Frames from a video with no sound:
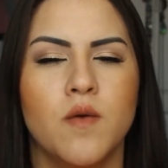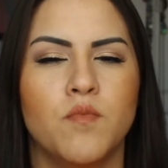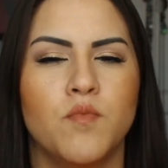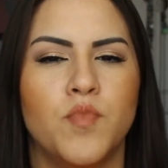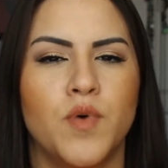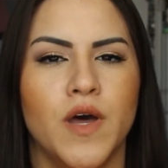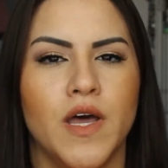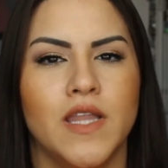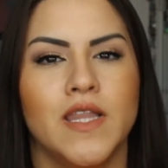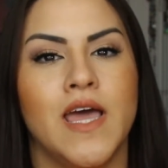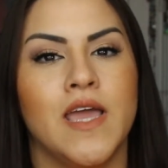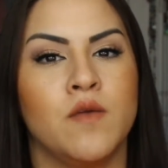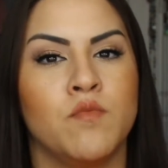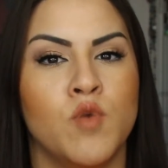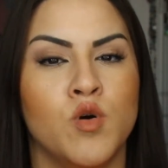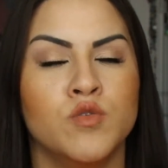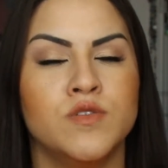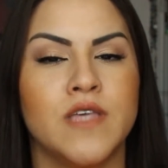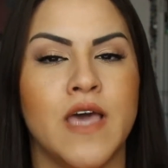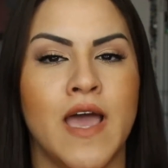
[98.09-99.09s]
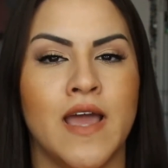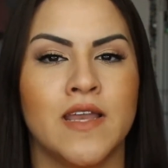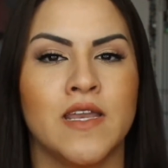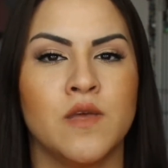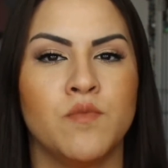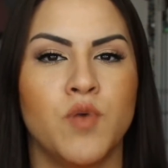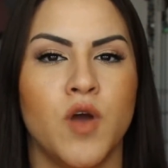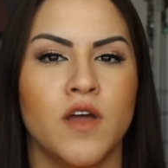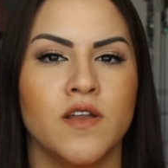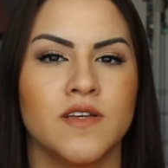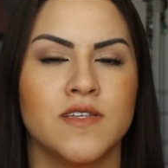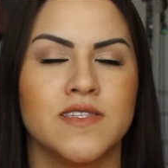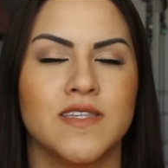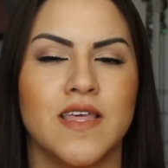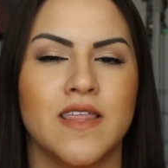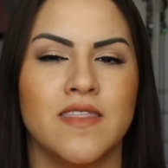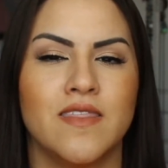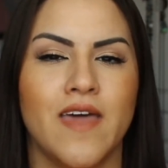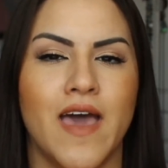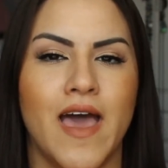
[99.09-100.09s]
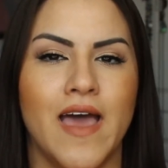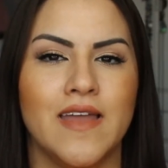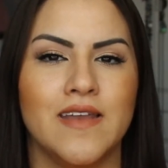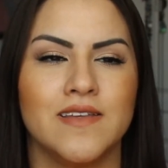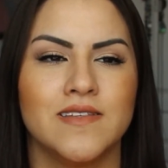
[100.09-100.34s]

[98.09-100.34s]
but like most acne products that